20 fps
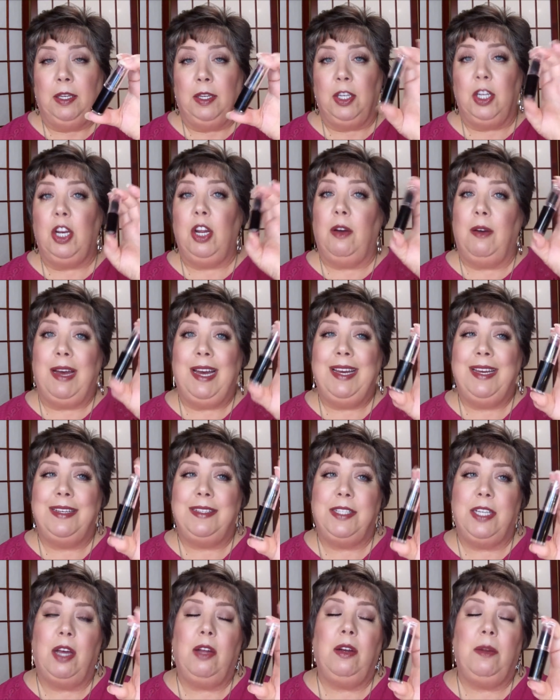I
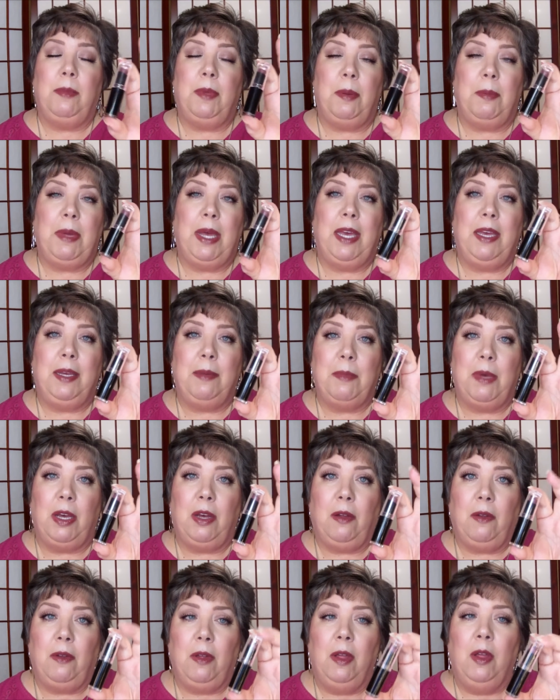had told them in my
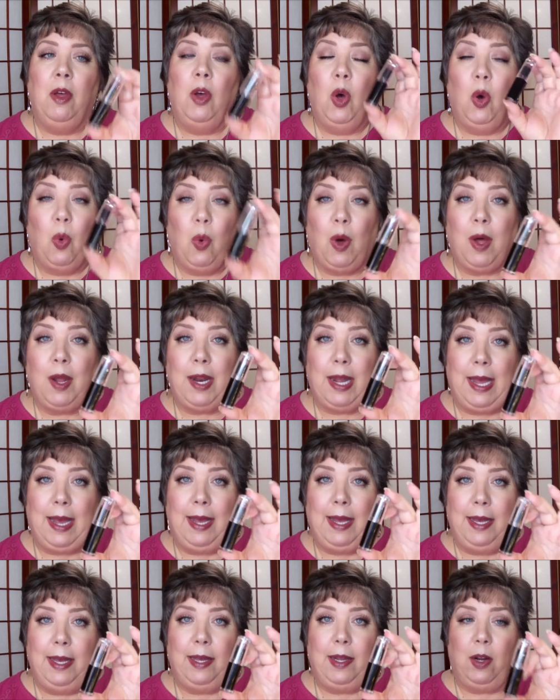email what I
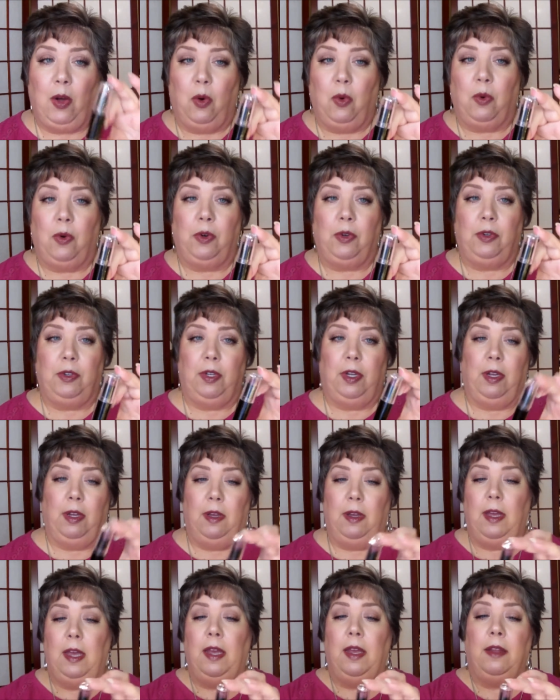had ordered.
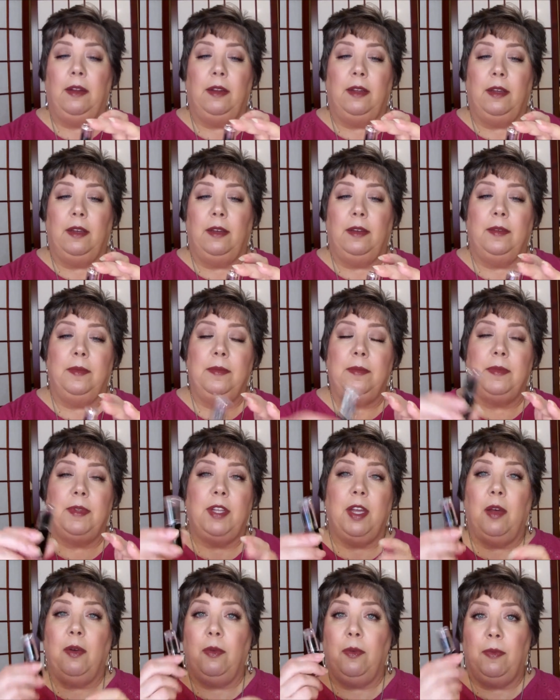And
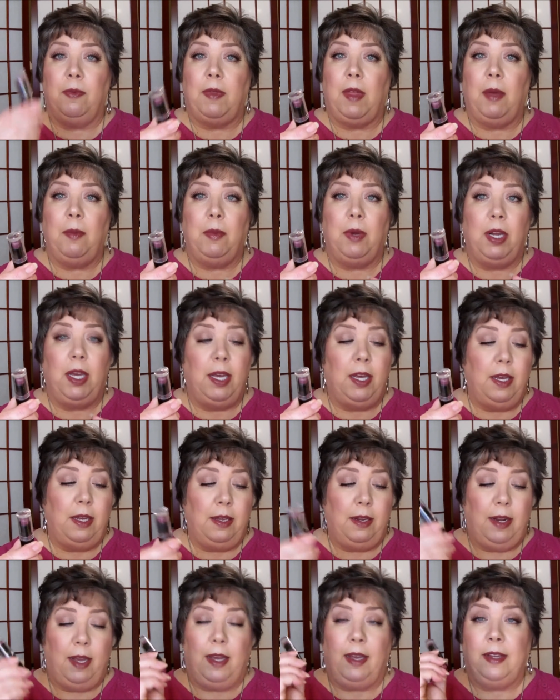so they went
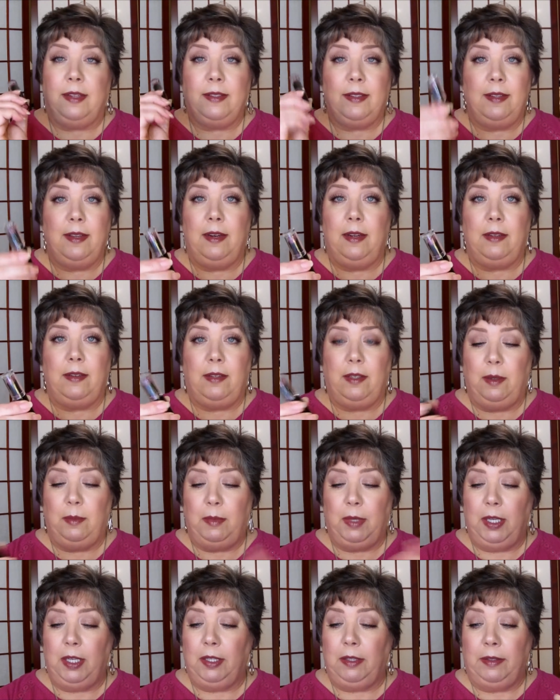ahead and sent it to
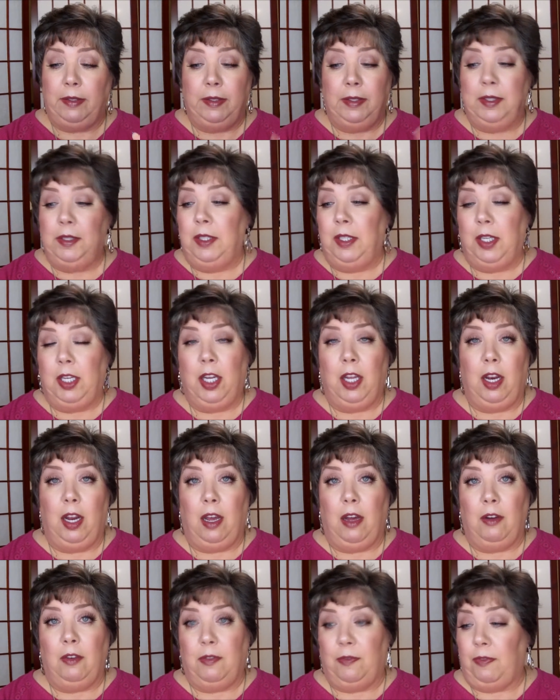me,
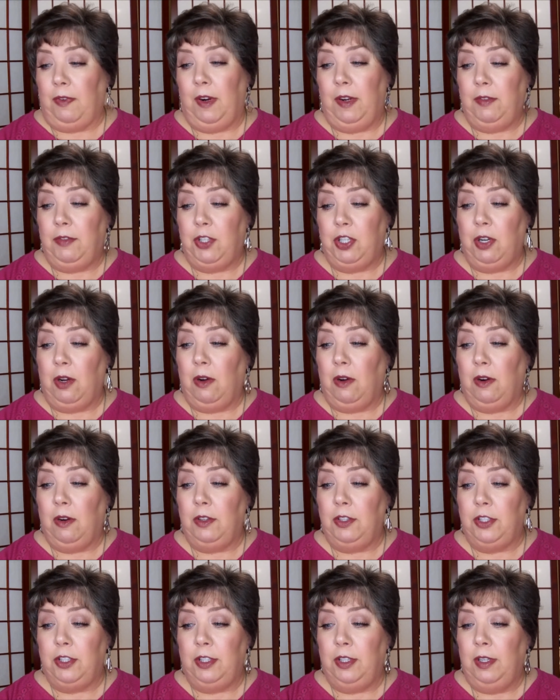free of
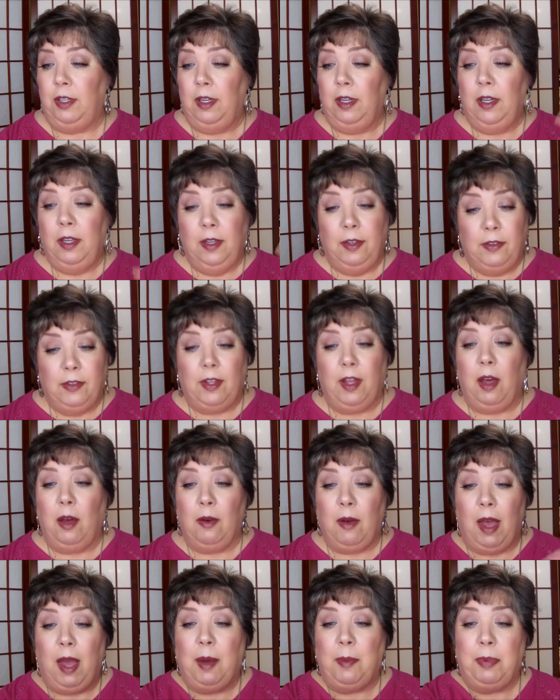charge. So
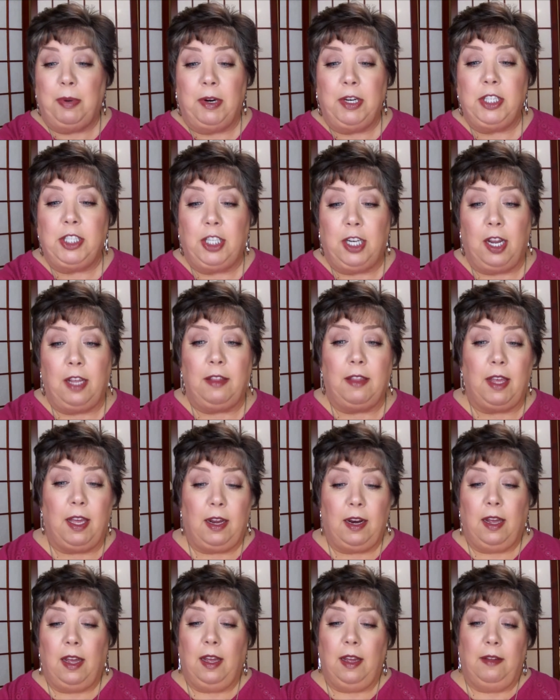I appreciate
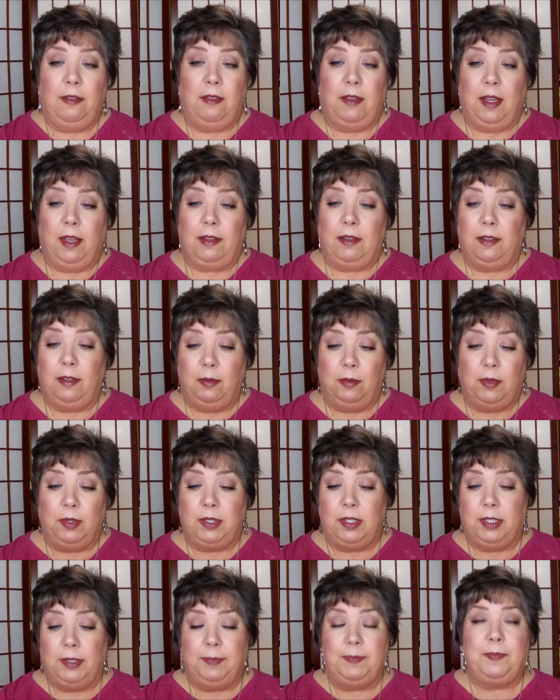that. That
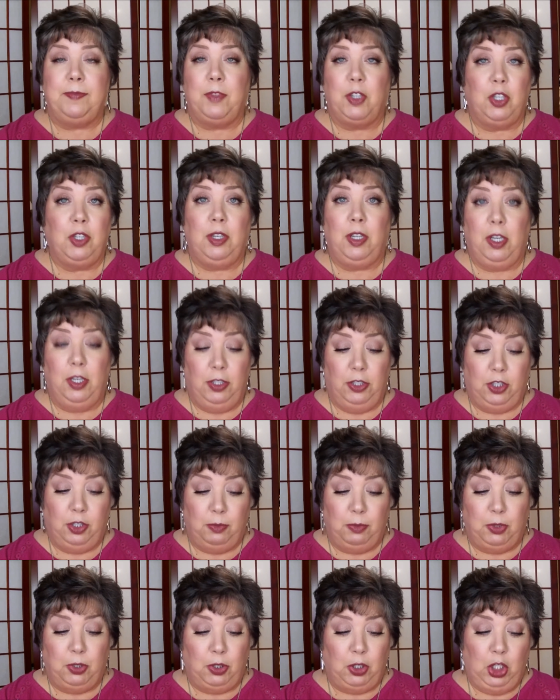was good
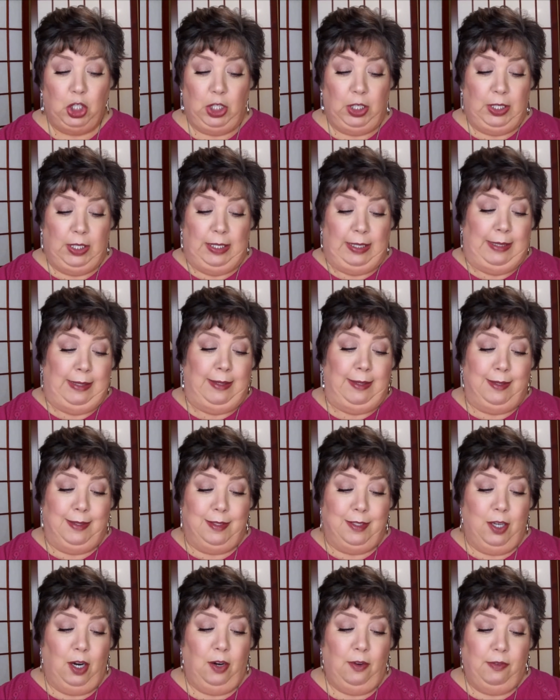customer
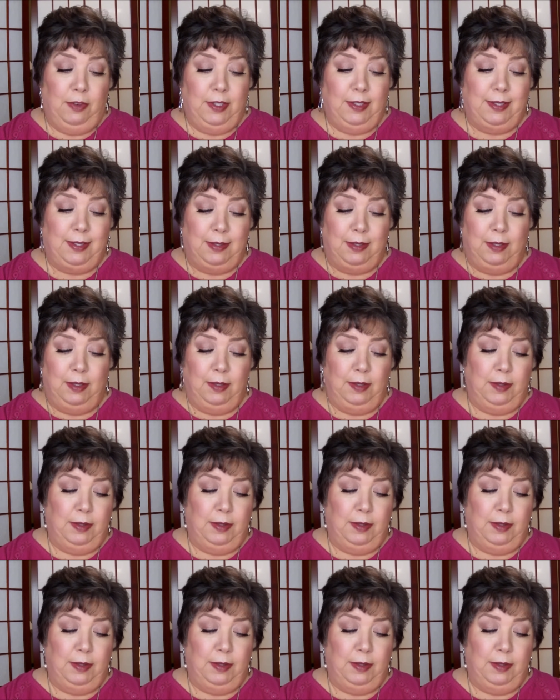service.